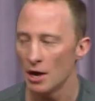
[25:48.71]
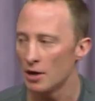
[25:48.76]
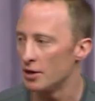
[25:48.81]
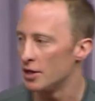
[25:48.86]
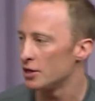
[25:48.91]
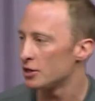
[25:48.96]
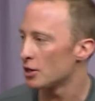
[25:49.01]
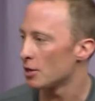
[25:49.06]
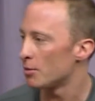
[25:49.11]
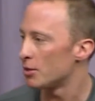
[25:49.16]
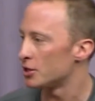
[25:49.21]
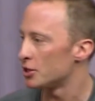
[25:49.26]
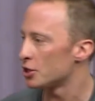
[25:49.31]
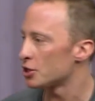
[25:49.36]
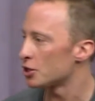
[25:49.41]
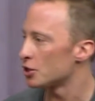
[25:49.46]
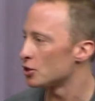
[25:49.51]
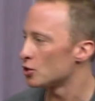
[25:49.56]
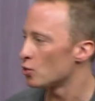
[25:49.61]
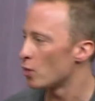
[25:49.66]
These are
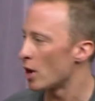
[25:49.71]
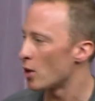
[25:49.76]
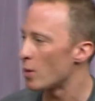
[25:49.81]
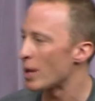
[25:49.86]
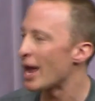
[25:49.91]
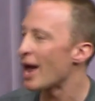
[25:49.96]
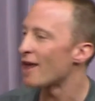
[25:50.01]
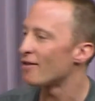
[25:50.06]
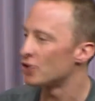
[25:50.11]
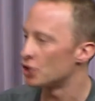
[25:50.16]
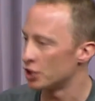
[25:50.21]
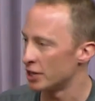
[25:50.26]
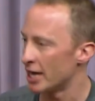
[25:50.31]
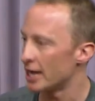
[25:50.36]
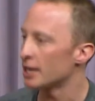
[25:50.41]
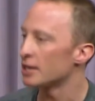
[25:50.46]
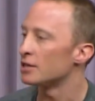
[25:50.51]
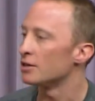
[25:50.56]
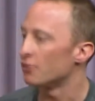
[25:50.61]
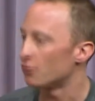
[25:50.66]
positions where we have
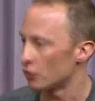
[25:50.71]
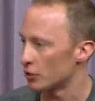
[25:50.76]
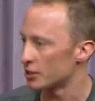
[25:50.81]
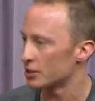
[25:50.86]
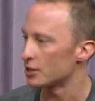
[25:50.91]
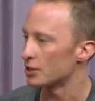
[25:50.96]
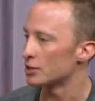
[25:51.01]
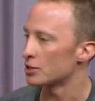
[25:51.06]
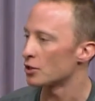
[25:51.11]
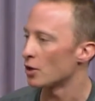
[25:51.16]
genetic differences.